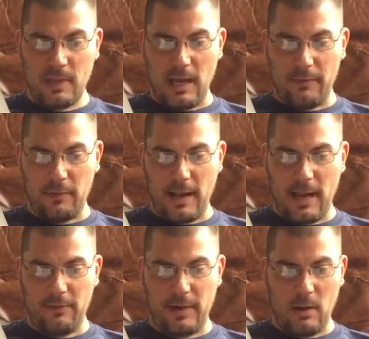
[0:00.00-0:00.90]
After
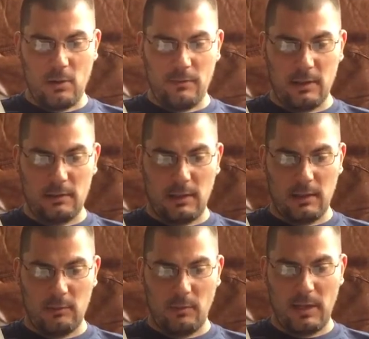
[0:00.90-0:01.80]
half an hour of listening
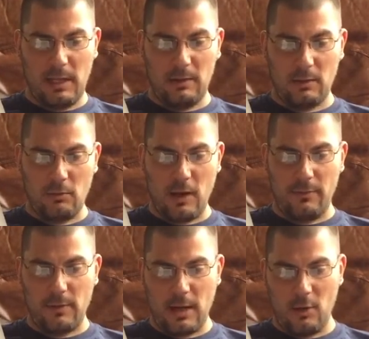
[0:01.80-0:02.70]
and repeating the cry
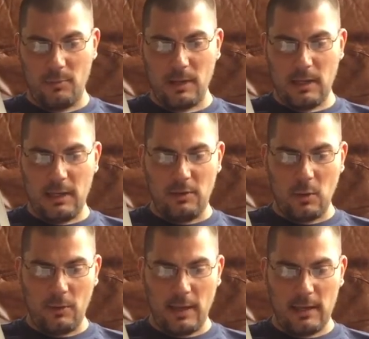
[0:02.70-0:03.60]
for help, he
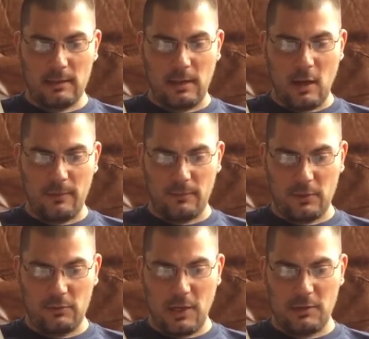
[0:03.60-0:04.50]
tore the headset off in
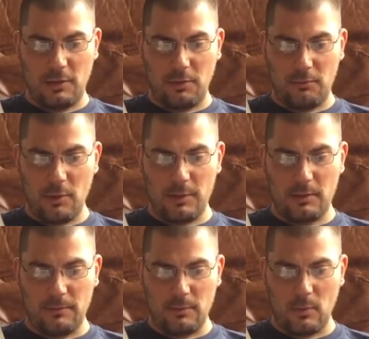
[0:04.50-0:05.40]
frustration and threw it to
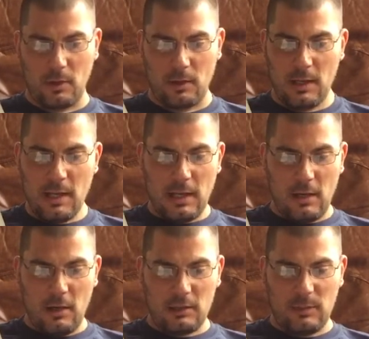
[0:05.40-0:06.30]
the floor. It
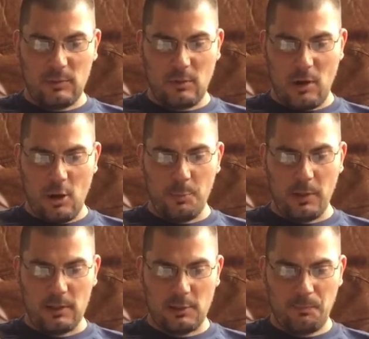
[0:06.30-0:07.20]
all seemed so
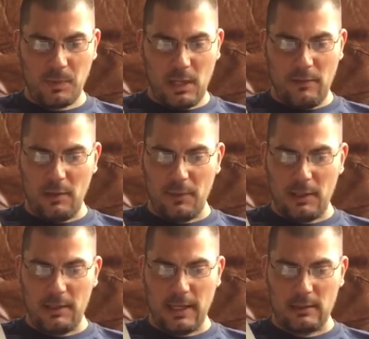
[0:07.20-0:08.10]
hopeless. Even if he
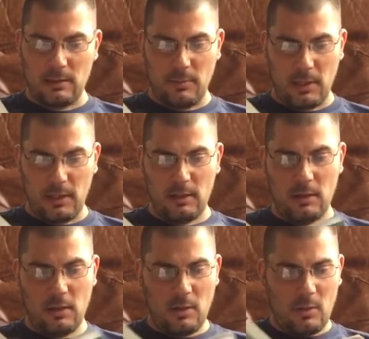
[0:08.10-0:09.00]
did get somebody,
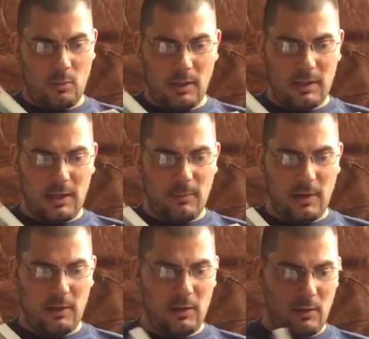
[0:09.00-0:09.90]
what could anybody
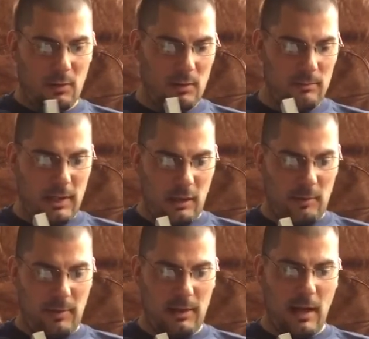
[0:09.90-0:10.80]
do? Tell him to
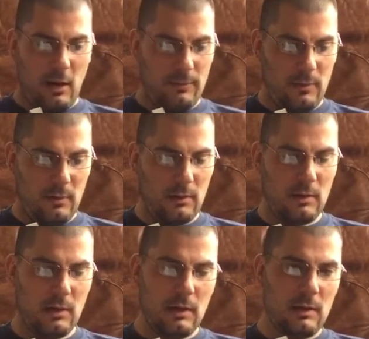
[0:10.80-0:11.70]
be careful?
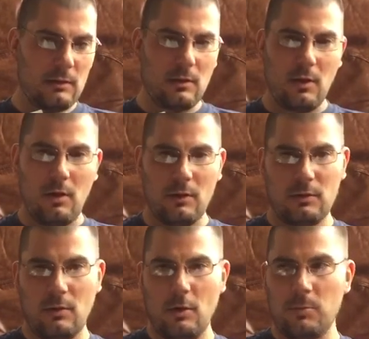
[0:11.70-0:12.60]
It's all
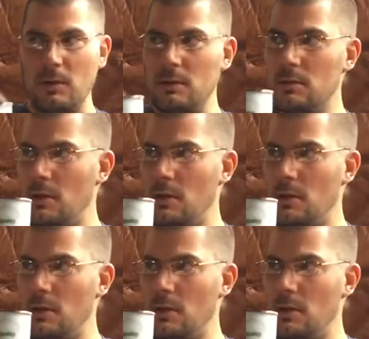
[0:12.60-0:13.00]
so hopeless.